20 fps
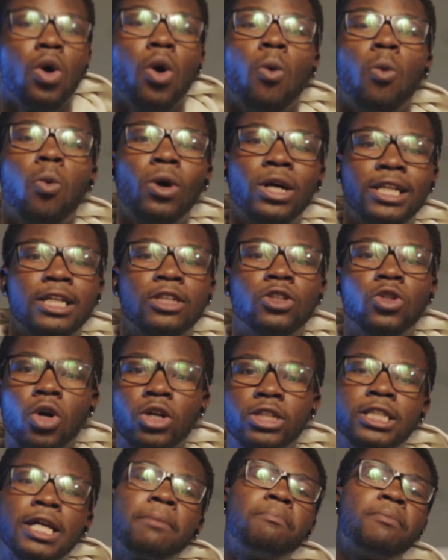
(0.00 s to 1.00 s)
What the dodge
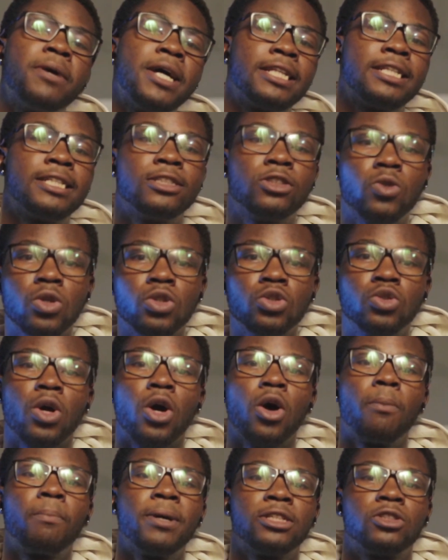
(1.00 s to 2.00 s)
and bend is going to
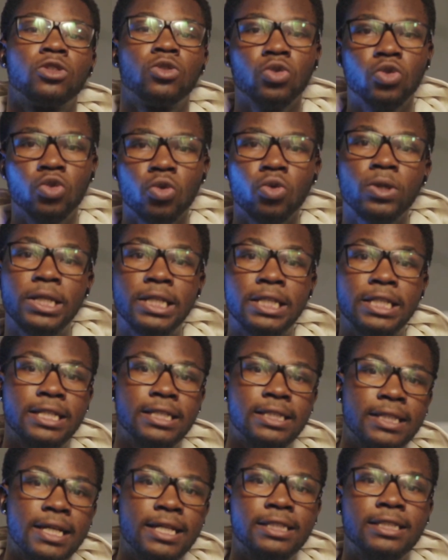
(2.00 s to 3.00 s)
help us to do in this
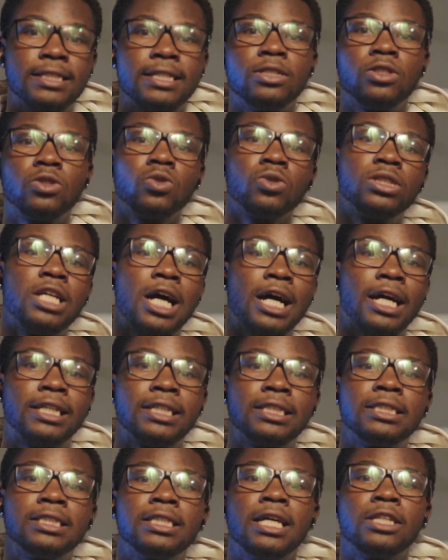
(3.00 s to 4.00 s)
case is to
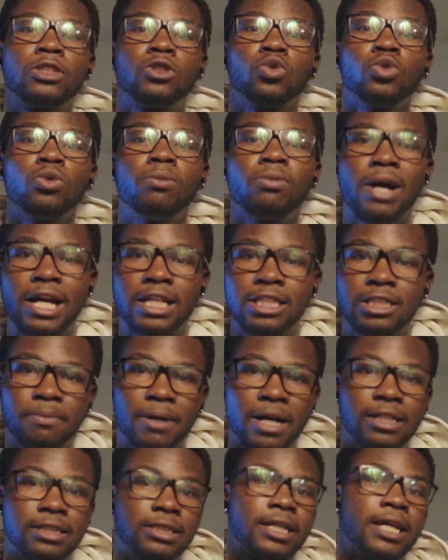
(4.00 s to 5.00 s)
darken the two bright
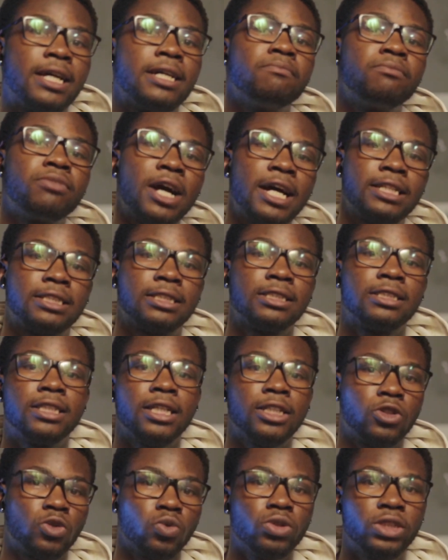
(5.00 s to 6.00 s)
parts and brighten the
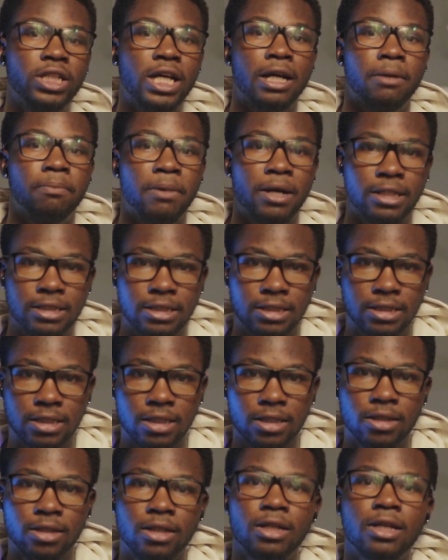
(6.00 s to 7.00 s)
two dark parts
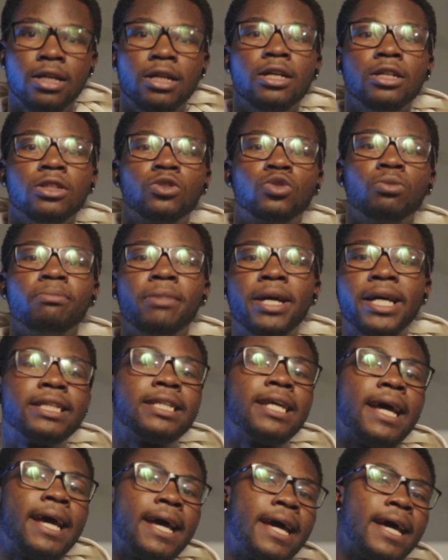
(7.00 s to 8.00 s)
to make the
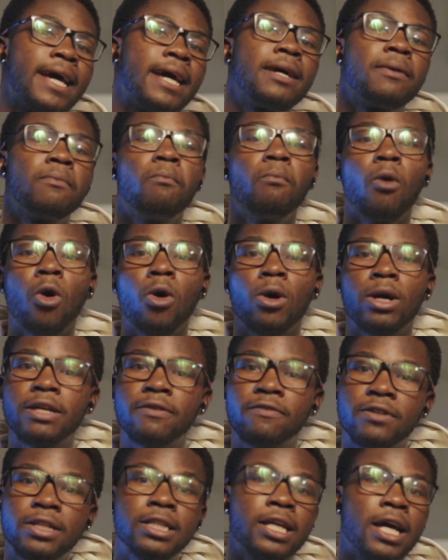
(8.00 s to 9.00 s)
hair more
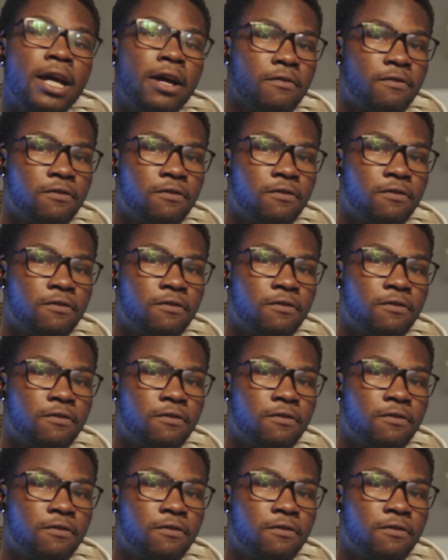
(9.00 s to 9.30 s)
even and